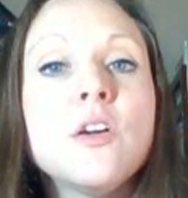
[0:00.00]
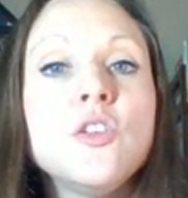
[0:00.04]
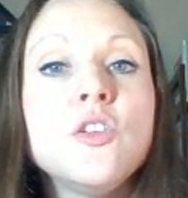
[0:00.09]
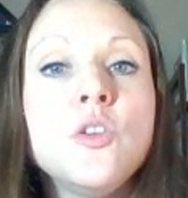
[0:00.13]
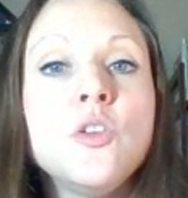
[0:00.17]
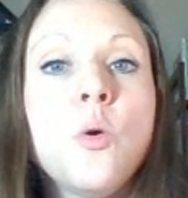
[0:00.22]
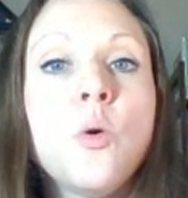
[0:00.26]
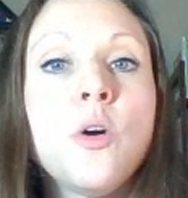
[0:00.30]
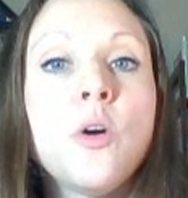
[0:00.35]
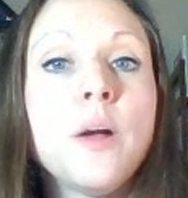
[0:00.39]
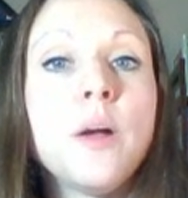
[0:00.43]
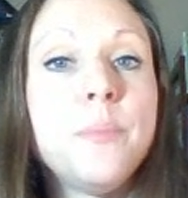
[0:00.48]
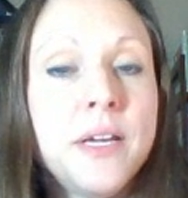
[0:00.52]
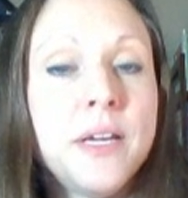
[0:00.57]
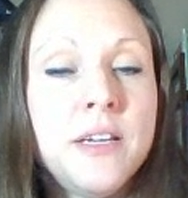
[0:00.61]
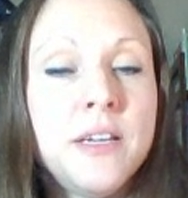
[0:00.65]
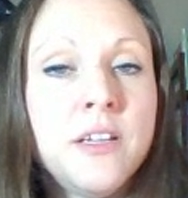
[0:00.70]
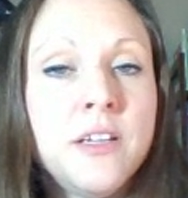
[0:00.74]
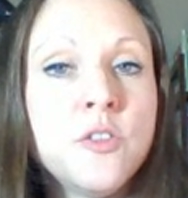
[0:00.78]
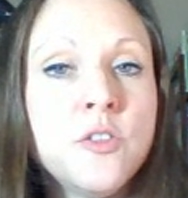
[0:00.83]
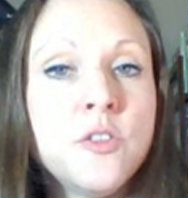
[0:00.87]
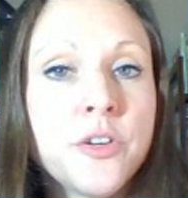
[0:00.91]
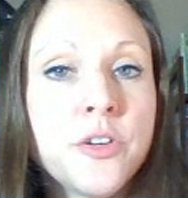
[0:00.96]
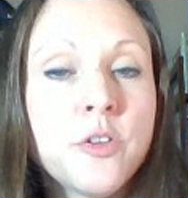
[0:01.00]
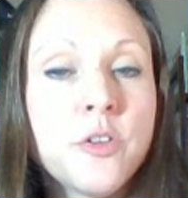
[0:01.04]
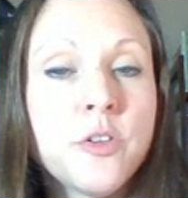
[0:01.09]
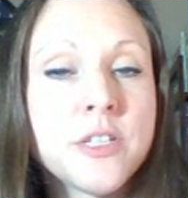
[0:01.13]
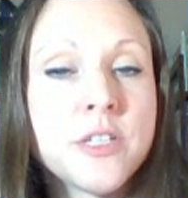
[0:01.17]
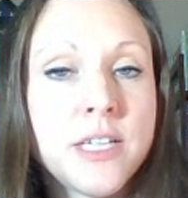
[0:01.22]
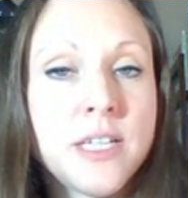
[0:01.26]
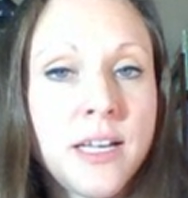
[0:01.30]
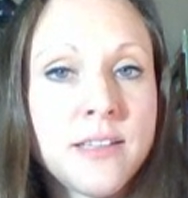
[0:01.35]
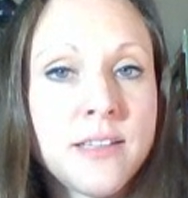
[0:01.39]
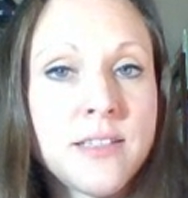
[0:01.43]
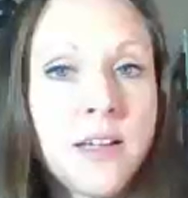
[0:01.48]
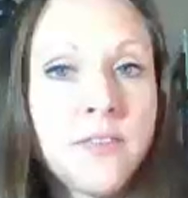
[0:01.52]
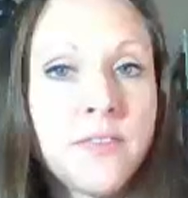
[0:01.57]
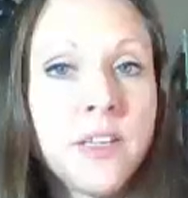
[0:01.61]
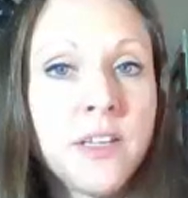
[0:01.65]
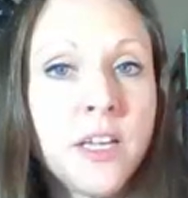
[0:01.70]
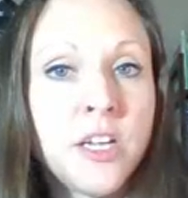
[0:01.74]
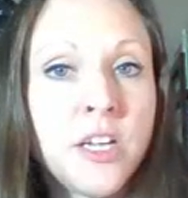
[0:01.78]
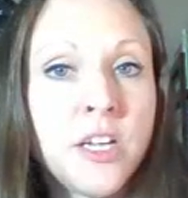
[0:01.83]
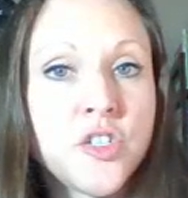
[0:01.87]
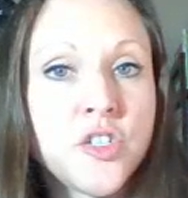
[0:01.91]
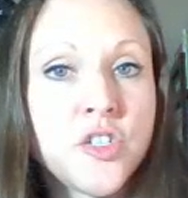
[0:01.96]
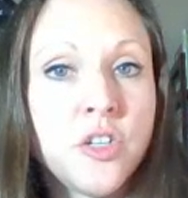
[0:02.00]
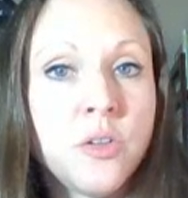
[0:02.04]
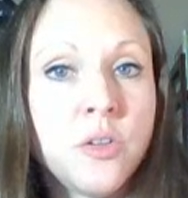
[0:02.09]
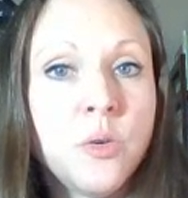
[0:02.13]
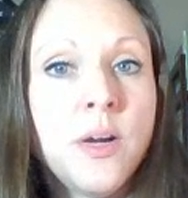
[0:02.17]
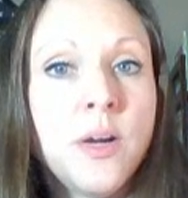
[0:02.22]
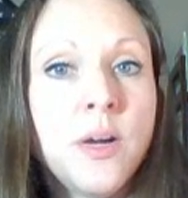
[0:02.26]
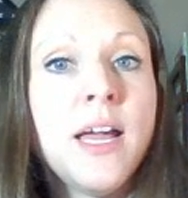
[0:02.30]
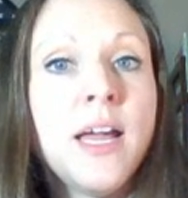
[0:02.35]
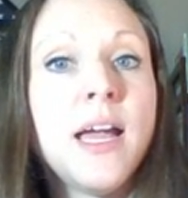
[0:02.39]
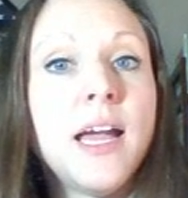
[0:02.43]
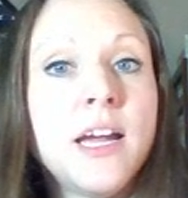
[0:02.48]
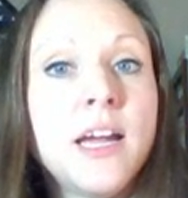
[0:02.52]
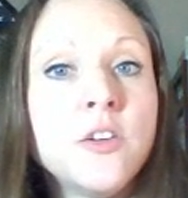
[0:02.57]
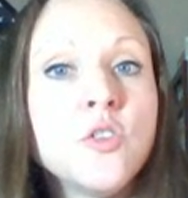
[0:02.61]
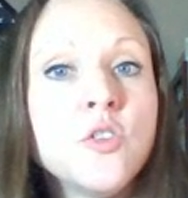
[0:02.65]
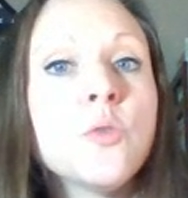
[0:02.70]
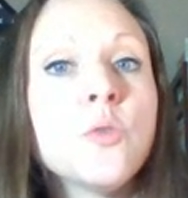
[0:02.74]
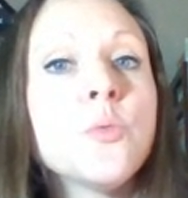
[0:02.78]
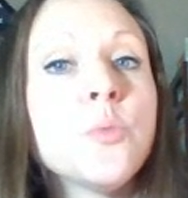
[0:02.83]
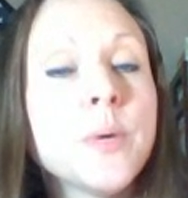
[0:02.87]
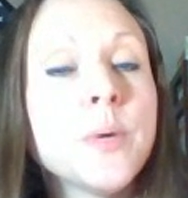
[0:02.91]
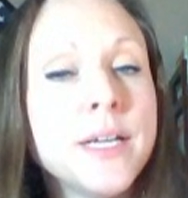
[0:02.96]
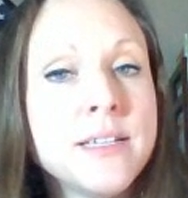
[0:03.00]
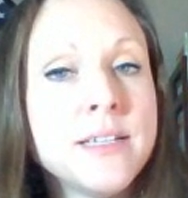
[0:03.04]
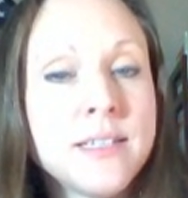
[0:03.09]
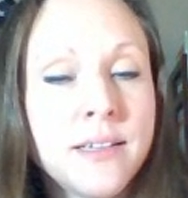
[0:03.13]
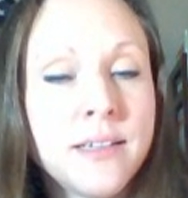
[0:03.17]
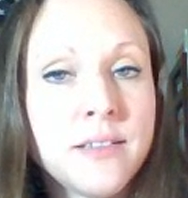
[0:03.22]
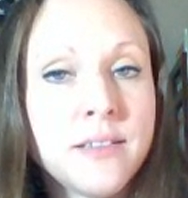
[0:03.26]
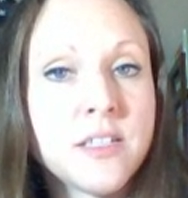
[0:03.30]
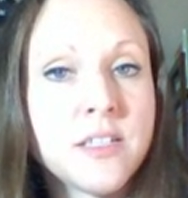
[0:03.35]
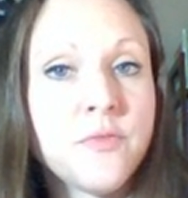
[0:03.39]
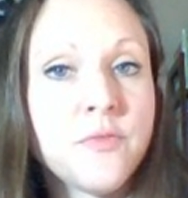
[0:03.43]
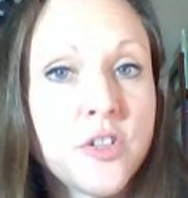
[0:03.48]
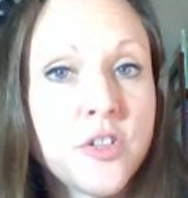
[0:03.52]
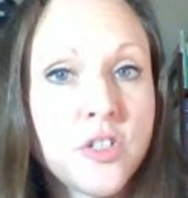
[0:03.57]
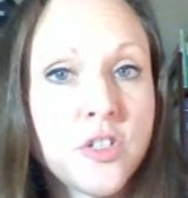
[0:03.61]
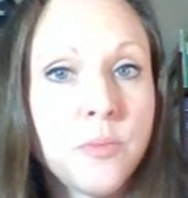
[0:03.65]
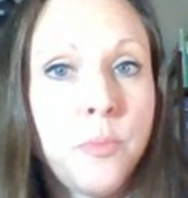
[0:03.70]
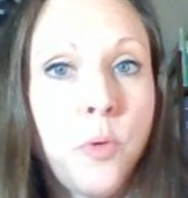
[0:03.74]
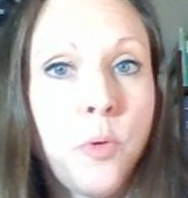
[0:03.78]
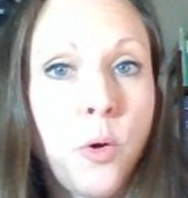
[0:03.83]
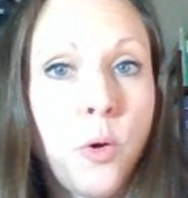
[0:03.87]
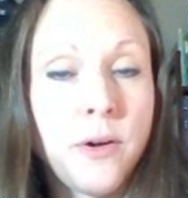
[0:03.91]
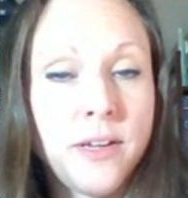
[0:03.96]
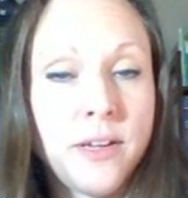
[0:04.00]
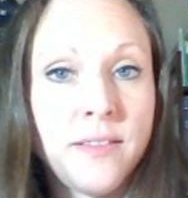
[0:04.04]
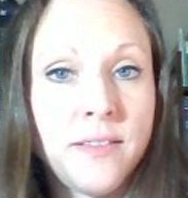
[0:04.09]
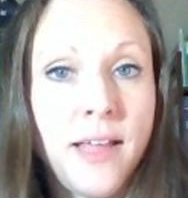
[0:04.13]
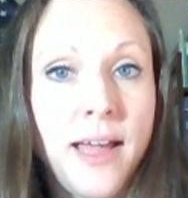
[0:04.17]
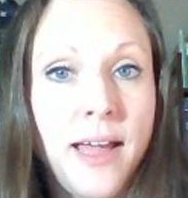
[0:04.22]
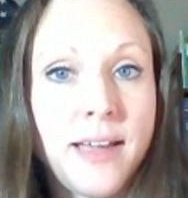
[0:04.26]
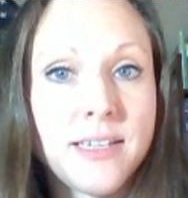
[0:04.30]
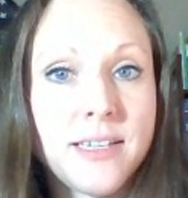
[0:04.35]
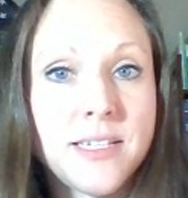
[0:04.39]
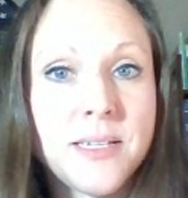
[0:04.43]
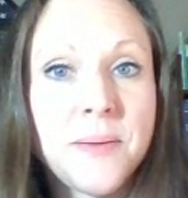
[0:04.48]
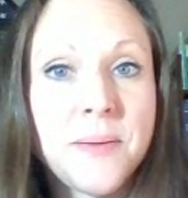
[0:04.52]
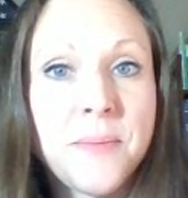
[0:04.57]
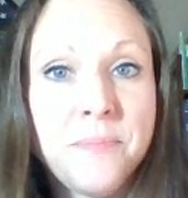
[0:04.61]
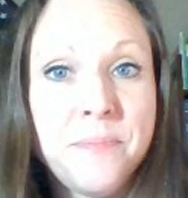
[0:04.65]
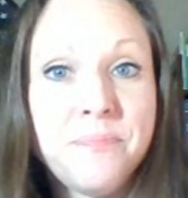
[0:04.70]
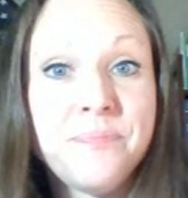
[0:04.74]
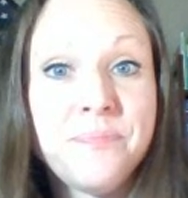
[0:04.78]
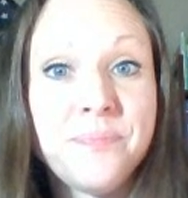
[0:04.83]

your opinion or your stance on the issue, and your reasons for supporting that.